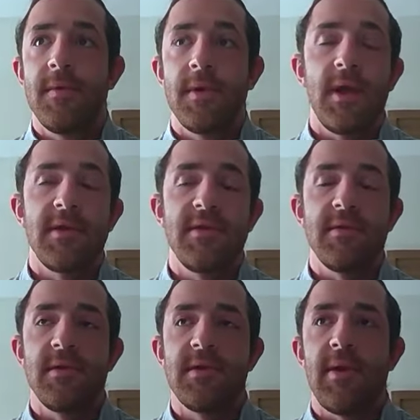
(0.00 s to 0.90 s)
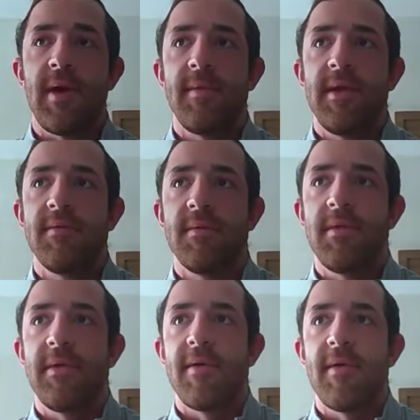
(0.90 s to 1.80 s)
clusters. So how many of them do
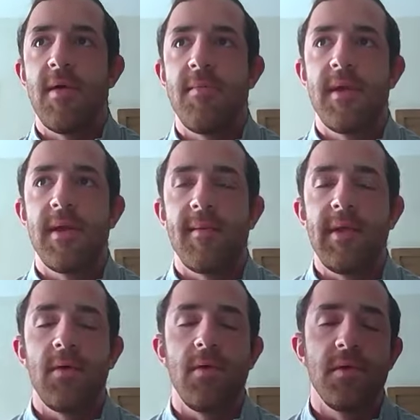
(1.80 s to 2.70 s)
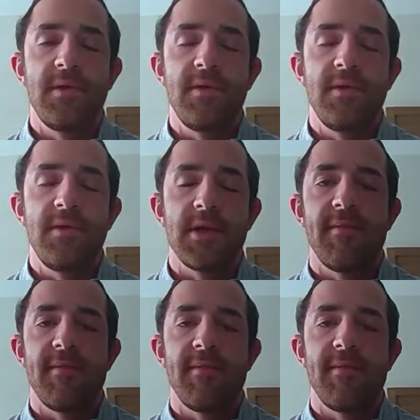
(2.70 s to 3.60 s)
you have open? How many holes do you
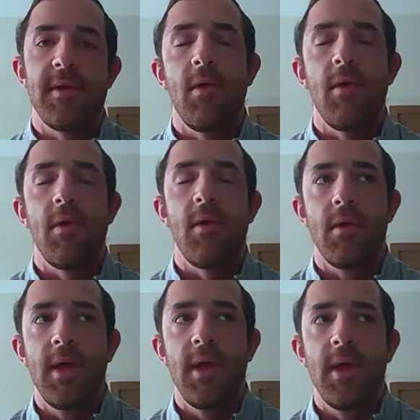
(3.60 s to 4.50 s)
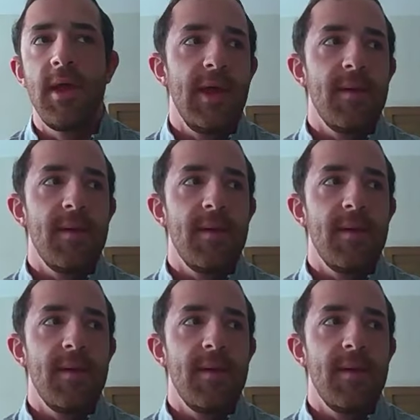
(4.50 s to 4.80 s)
actually have open down a hole?